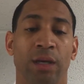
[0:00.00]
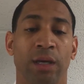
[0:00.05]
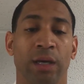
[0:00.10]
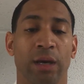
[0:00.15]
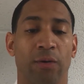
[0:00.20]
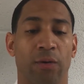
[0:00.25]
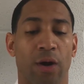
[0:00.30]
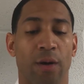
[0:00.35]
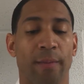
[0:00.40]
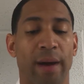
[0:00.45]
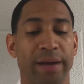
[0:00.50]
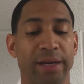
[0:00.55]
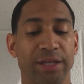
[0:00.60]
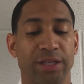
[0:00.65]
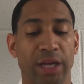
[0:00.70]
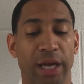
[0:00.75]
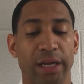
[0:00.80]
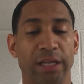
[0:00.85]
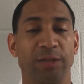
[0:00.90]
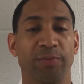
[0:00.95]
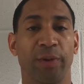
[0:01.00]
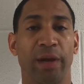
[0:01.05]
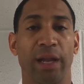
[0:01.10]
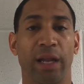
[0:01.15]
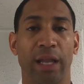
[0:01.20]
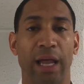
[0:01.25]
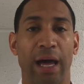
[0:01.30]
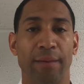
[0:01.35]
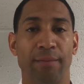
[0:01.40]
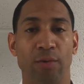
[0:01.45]
Well, Armani Cheney's playing
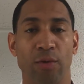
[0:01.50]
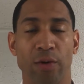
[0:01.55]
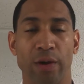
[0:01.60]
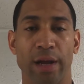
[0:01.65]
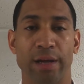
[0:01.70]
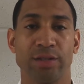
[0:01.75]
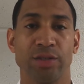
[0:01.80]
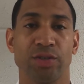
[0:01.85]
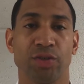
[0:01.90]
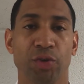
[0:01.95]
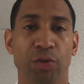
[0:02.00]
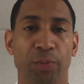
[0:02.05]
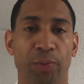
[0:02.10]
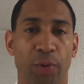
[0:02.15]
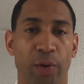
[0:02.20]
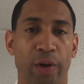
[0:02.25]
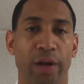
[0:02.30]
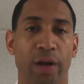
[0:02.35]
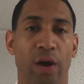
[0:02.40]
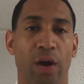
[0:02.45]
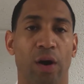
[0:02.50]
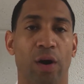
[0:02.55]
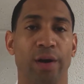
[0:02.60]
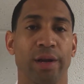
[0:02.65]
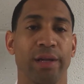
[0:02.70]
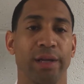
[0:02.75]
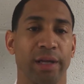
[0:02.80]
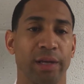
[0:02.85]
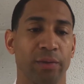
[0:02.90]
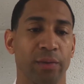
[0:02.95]
a lot more. Now he's a true point guard.
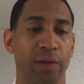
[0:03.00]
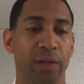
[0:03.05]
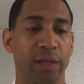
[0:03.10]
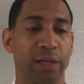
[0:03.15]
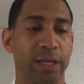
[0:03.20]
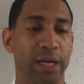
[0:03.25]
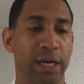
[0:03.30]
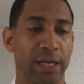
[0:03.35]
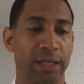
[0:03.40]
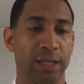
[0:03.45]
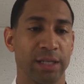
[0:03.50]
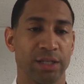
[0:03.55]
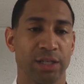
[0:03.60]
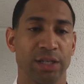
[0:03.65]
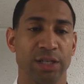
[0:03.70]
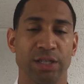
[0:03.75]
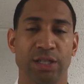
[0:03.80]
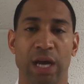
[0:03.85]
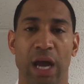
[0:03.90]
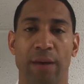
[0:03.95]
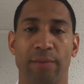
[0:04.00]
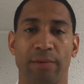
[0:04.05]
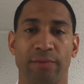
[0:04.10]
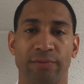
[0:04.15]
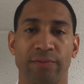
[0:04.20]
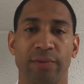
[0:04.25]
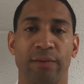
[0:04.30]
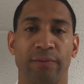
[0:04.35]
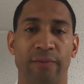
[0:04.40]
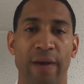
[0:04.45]
He really does a good job of
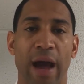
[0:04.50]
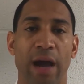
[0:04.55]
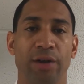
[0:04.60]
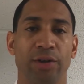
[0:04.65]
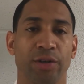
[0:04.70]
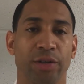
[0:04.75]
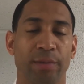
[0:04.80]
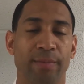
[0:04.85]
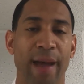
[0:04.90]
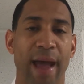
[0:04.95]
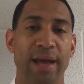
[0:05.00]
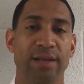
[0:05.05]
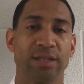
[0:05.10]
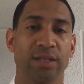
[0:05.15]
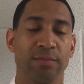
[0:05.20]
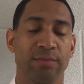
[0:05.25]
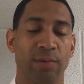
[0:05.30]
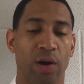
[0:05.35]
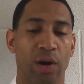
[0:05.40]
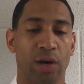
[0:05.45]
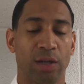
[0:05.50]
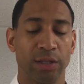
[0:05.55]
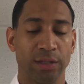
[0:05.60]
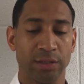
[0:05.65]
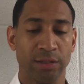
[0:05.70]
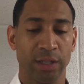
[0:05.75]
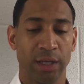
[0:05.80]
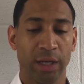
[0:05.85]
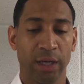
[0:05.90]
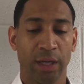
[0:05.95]
valuing the basketball.
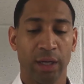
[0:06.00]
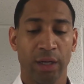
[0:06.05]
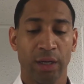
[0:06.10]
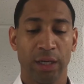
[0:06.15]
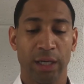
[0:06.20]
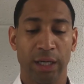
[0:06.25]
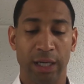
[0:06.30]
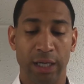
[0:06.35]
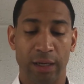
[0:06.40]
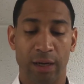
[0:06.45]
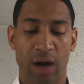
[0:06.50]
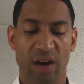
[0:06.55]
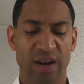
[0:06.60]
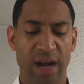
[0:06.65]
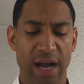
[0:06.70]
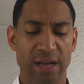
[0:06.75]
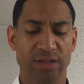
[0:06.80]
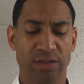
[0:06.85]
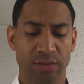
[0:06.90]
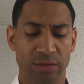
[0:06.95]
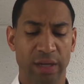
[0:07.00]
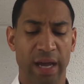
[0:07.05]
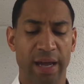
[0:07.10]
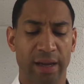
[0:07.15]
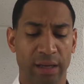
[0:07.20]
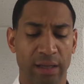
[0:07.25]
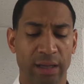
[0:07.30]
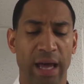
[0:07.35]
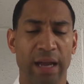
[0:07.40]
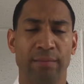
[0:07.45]
And our guys
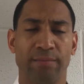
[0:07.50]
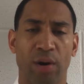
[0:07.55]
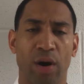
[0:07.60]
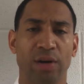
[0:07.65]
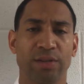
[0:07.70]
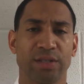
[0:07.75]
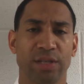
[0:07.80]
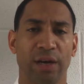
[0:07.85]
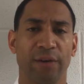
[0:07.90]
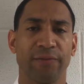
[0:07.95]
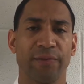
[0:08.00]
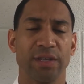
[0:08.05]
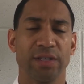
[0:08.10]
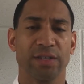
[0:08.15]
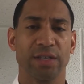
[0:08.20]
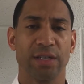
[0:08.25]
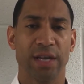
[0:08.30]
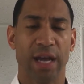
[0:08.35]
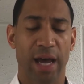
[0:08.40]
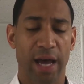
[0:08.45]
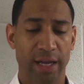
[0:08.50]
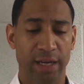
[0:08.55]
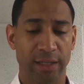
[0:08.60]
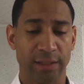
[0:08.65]
had a lot of ball toughness tonight.